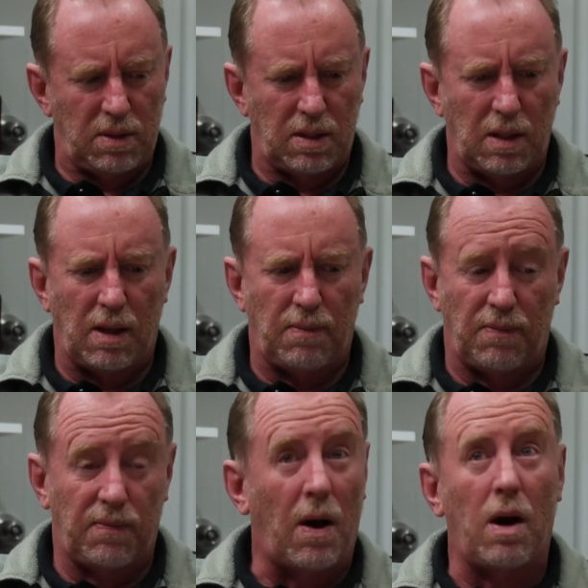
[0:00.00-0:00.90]
uh,
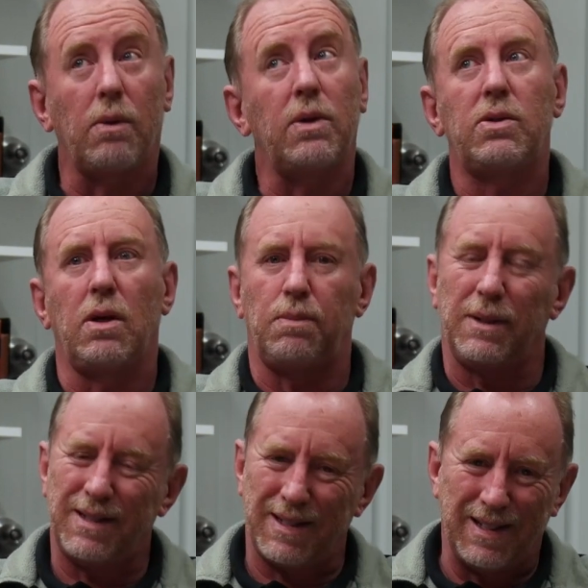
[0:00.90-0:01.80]
fiery
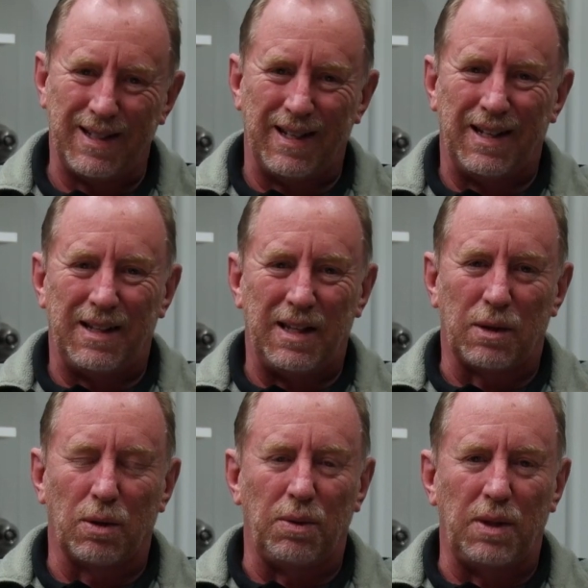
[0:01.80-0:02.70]
serpents, they're
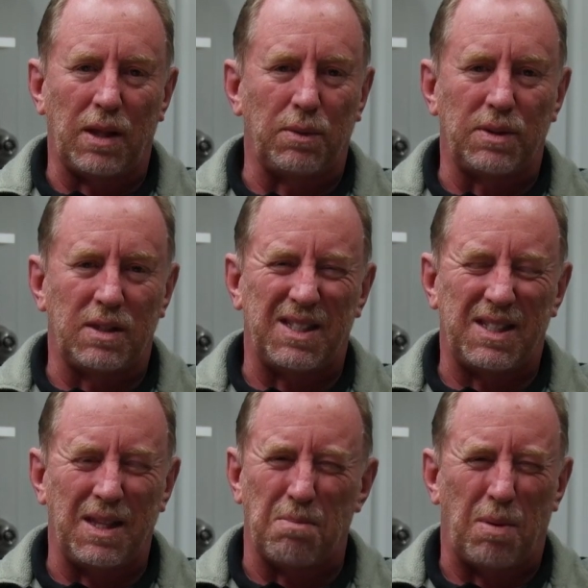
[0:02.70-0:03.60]
called. In other words, the,
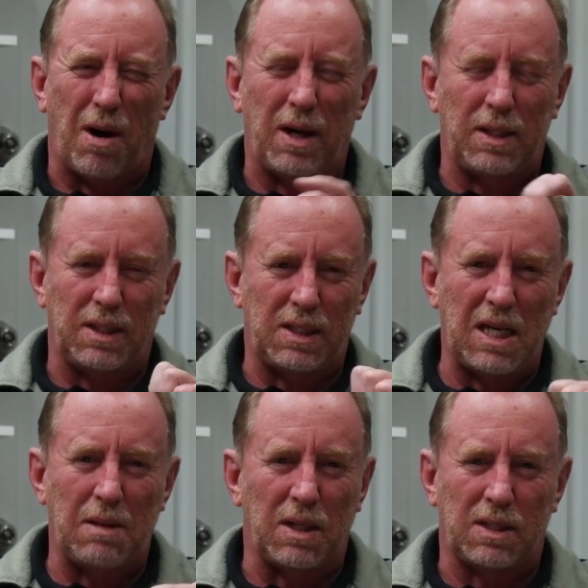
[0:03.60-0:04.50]
the bite, the
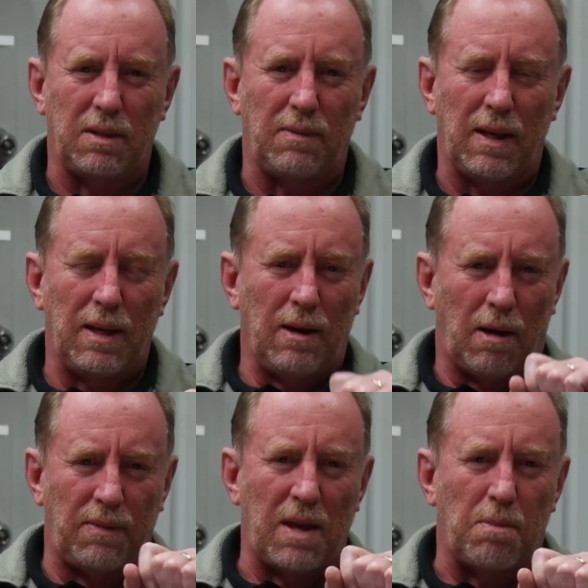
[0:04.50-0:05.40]
sting must have,
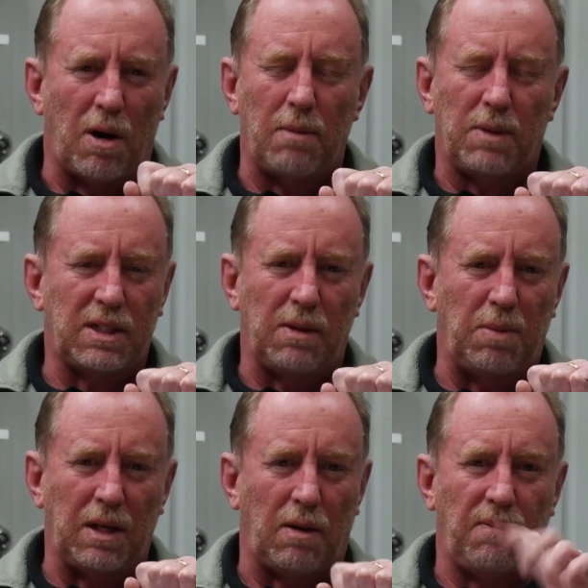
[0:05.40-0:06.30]
of their bite must have
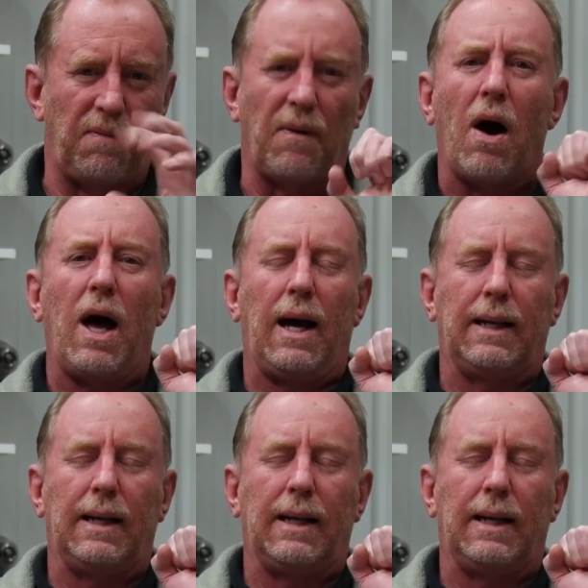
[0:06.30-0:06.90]
been like fire.